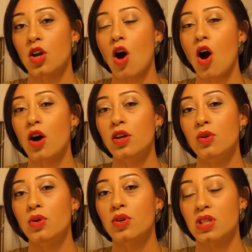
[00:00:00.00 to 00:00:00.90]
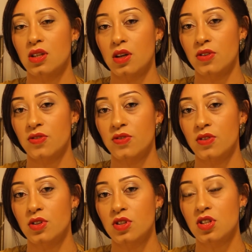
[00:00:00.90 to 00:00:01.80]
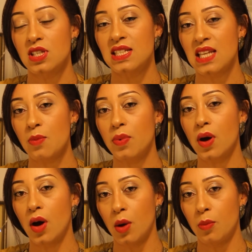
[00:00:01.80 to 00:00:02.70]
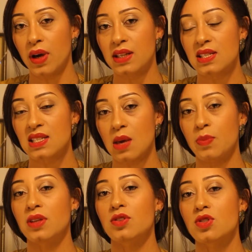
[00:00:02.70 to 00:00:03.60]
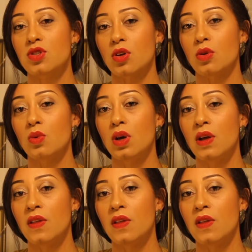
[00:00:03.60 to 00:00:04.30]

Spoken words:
are you good enough to step up and step into